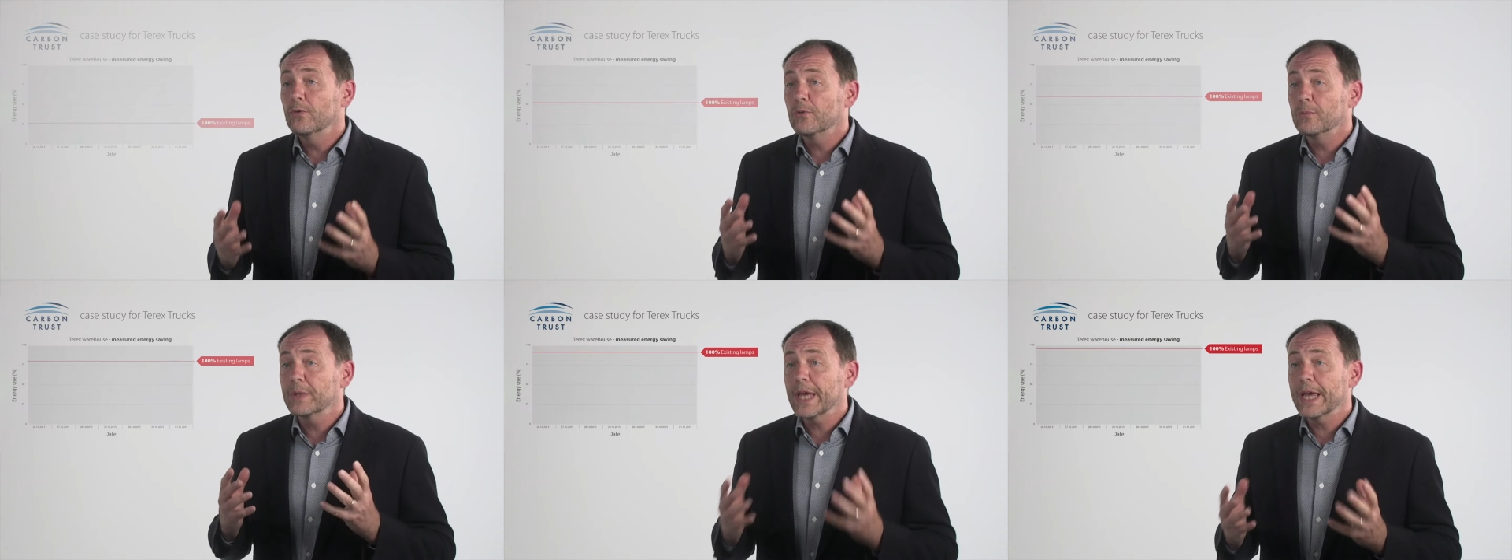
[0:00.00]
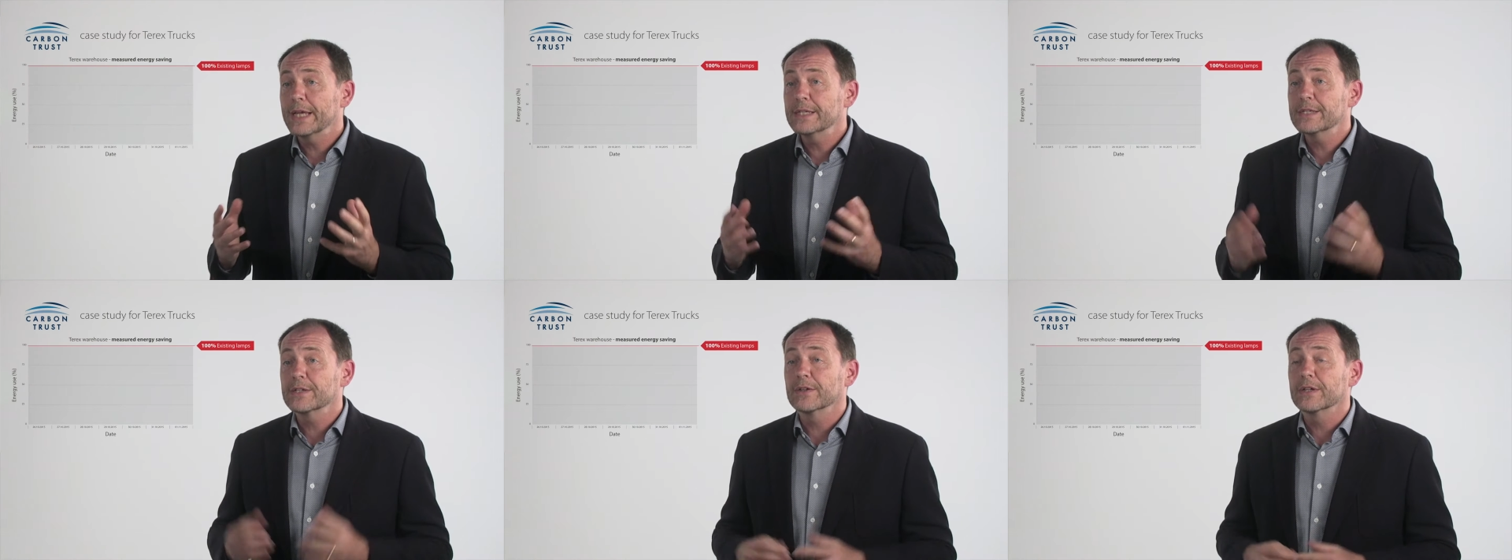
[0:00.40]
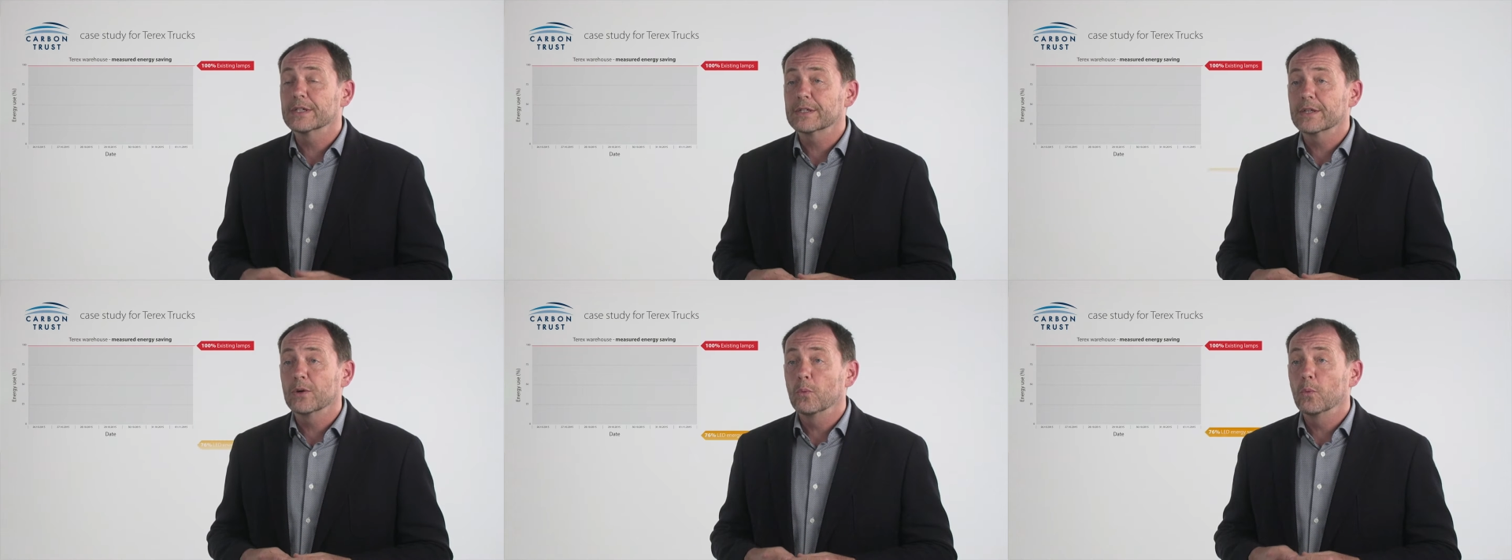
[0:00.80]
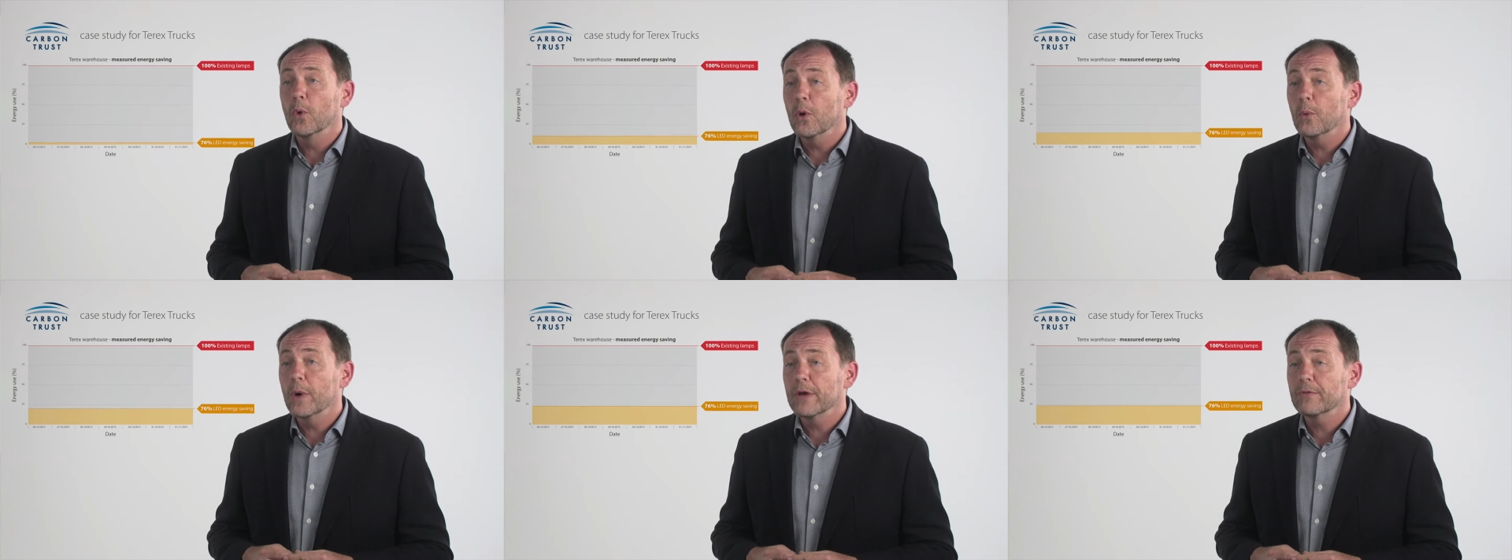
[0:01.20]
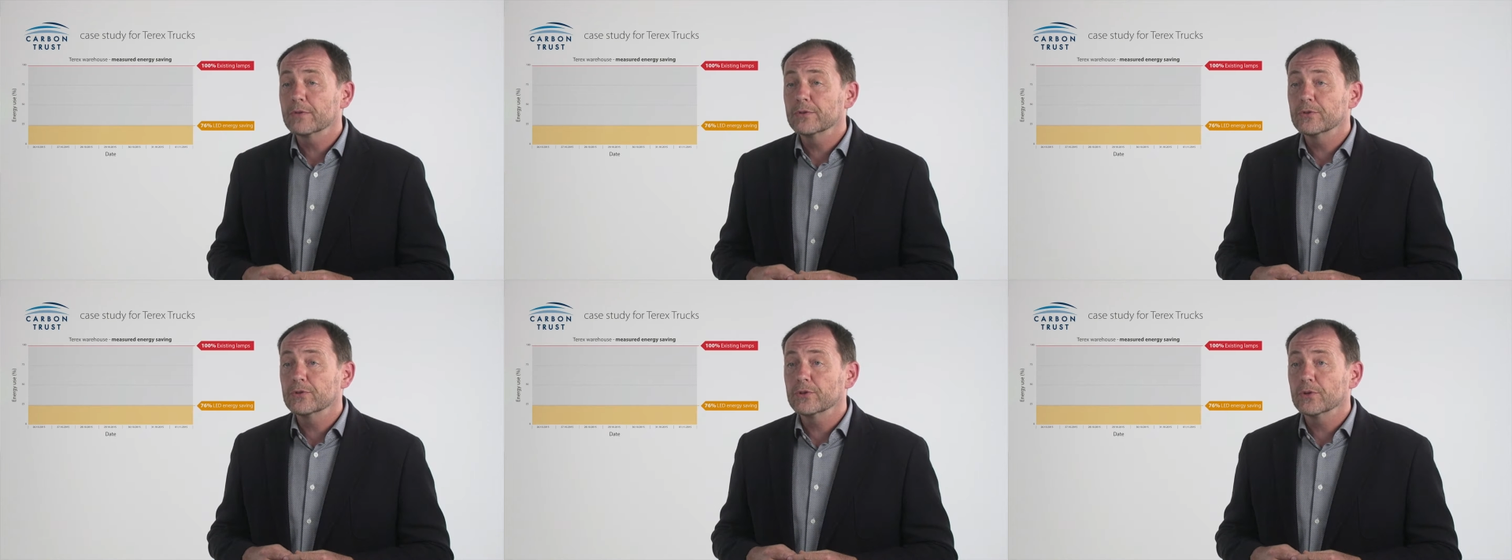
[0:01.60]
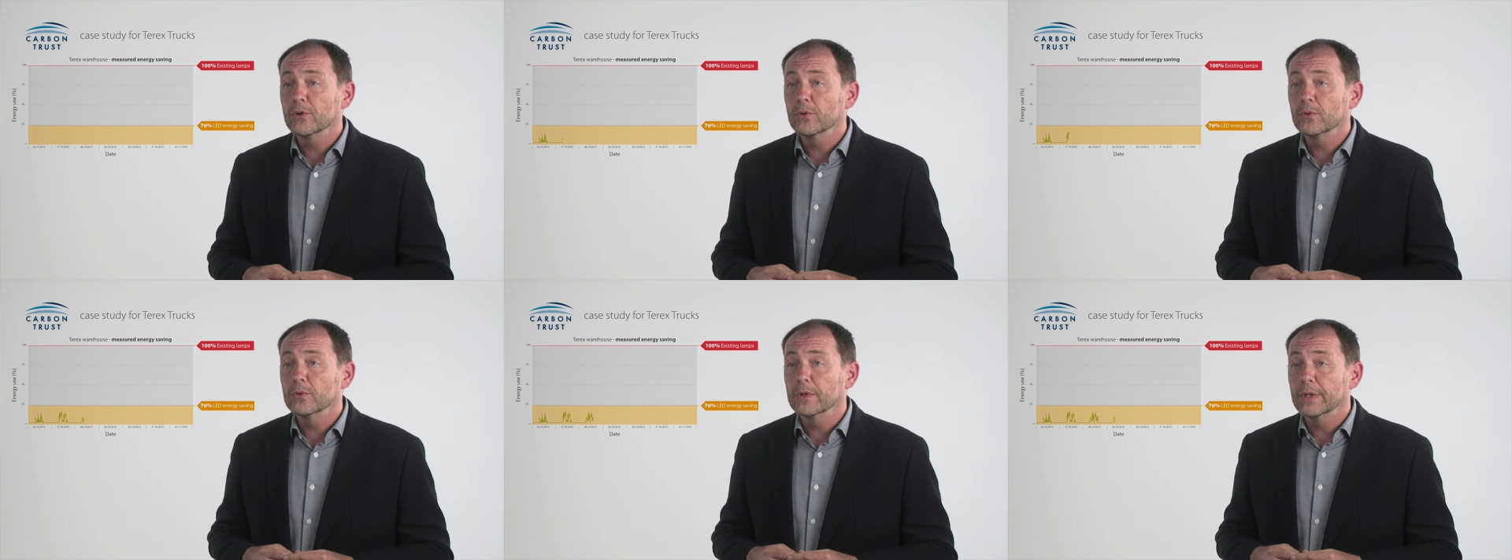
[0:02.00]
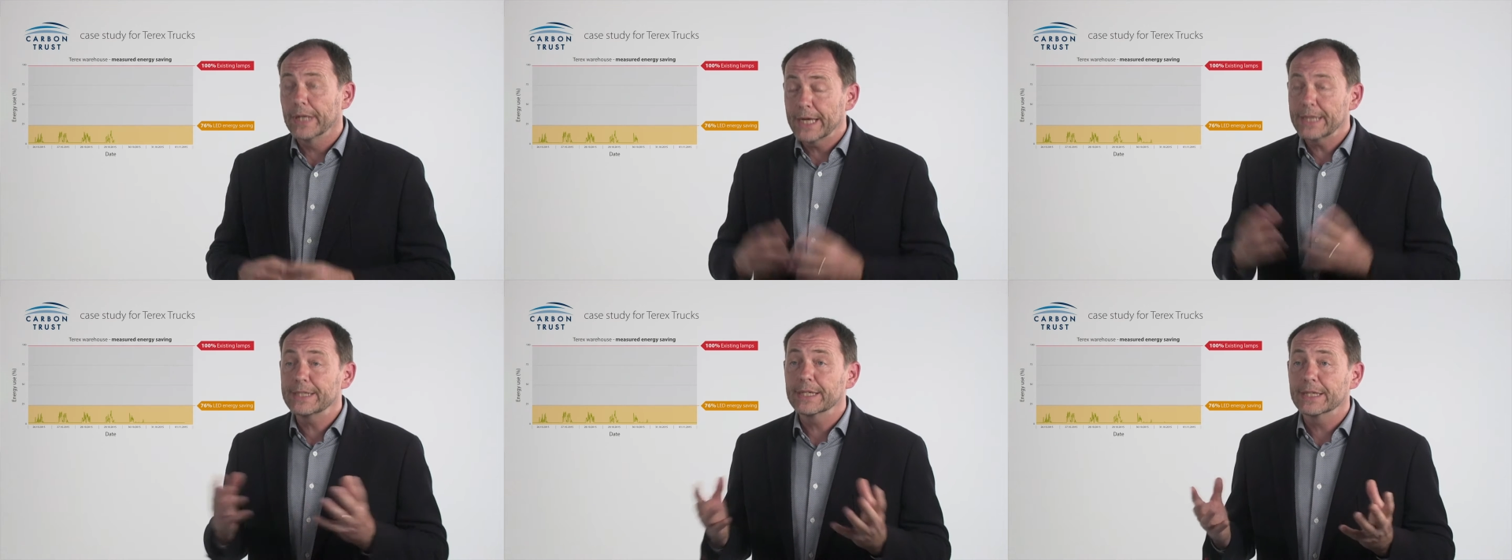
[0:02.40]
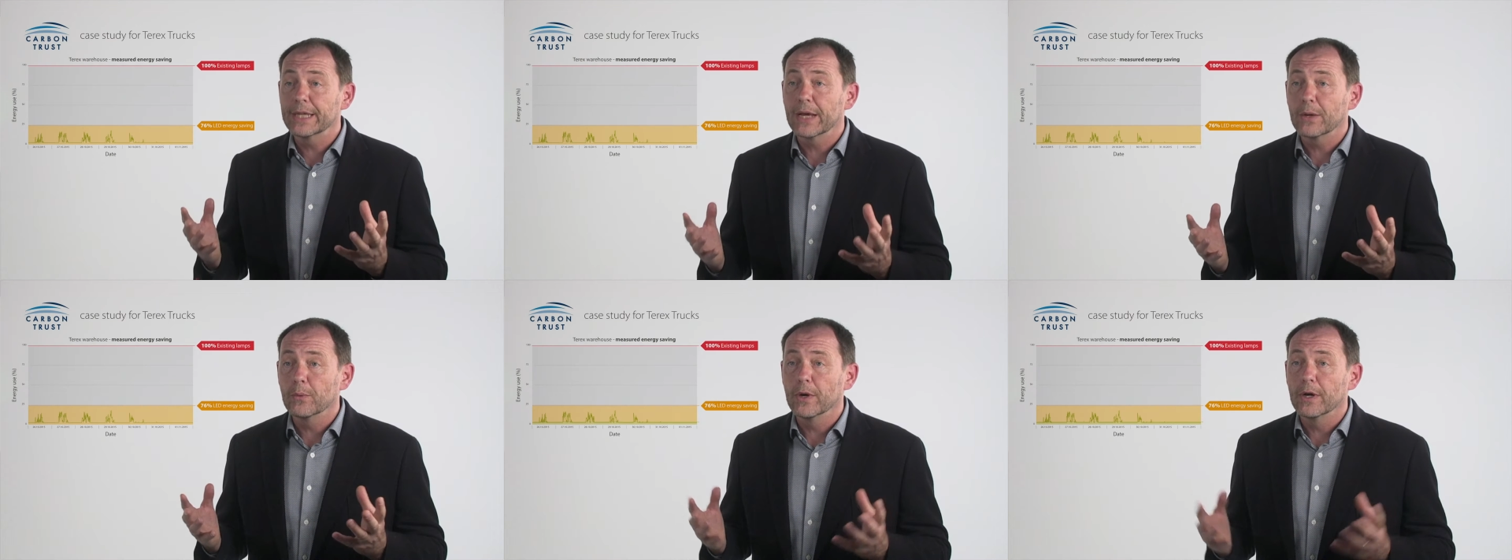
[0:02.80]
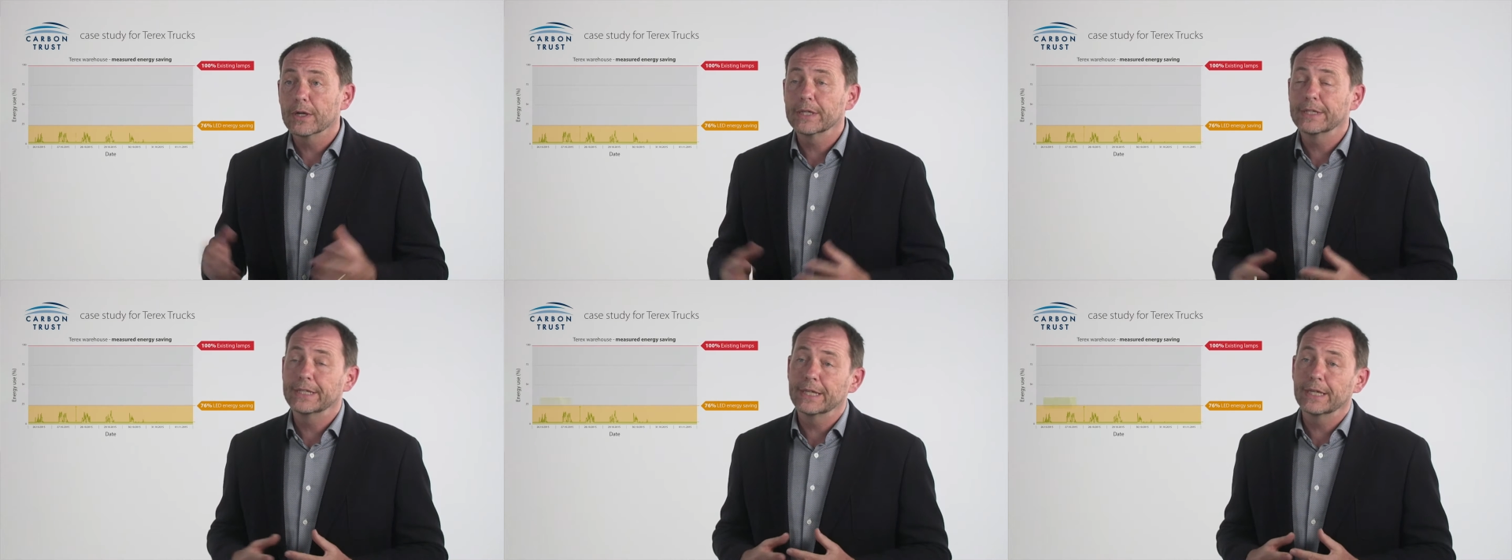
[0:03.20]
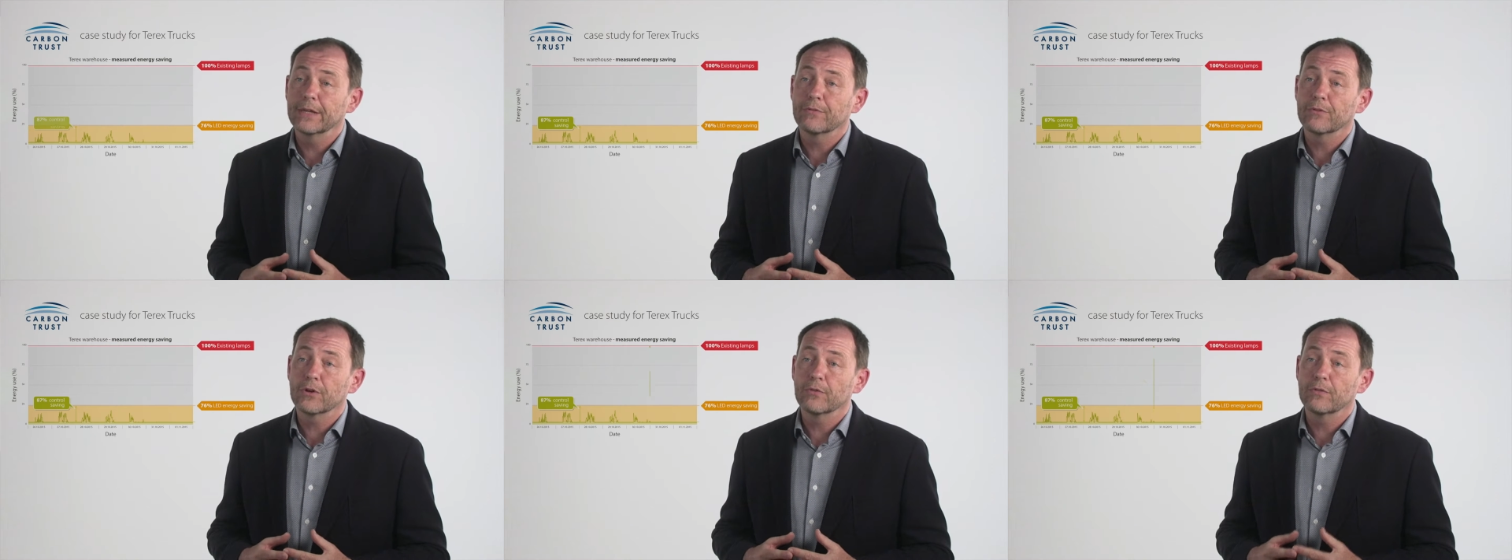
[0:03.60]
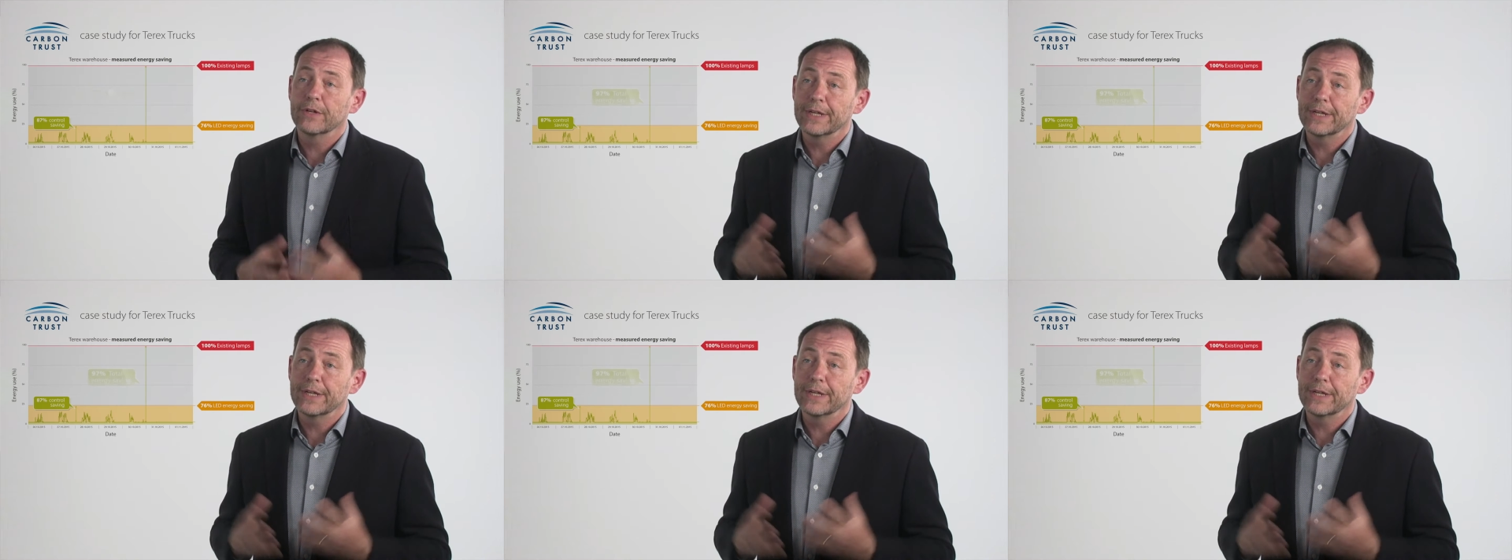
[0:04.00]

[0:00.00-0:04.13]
from case studies that a WattWave-controlled lighting network can deliver over